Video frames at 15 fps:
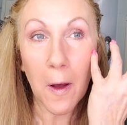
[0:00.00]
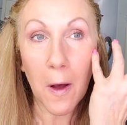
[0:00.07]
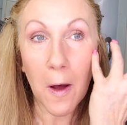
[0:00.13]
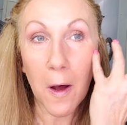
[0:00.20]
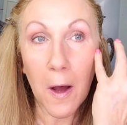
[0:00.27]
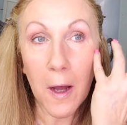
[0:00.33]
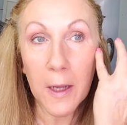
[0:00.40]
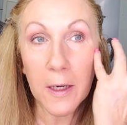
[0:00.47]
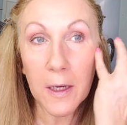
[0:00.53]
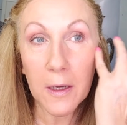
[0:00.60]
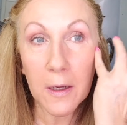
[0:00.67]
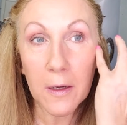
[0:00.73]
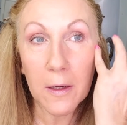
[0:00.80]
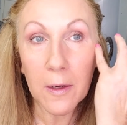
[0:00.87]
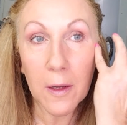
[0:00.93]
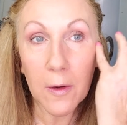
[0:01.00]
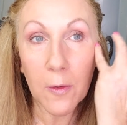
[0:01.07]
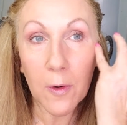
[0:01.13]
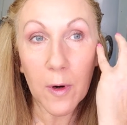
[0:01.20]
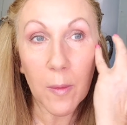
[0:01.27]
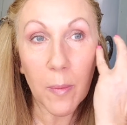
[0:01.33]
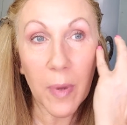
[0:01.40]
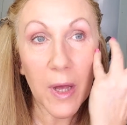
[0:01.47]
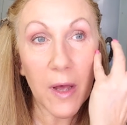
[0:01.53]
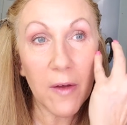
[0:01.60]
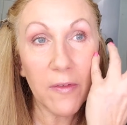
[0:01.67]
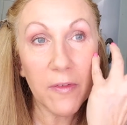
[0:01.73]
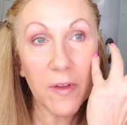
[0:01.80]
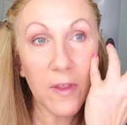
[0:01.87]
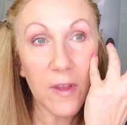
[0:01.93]
on or
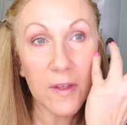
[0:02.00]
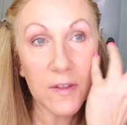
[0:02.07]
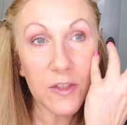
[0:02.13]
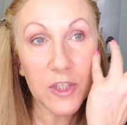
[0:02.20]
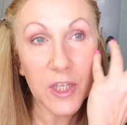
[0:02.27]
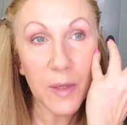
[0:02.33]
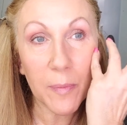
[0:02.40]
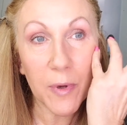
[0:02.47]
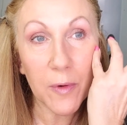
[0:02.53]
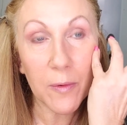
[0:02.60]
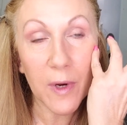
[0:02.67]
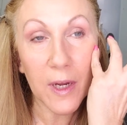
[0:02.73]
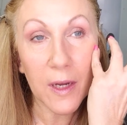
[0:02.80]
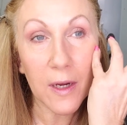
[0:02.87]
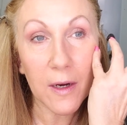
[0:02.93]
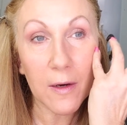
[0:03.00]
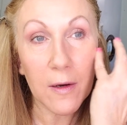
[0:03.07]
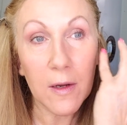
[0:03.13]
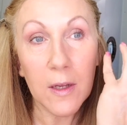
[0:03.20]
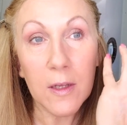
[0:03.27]
above this cheekbone right here.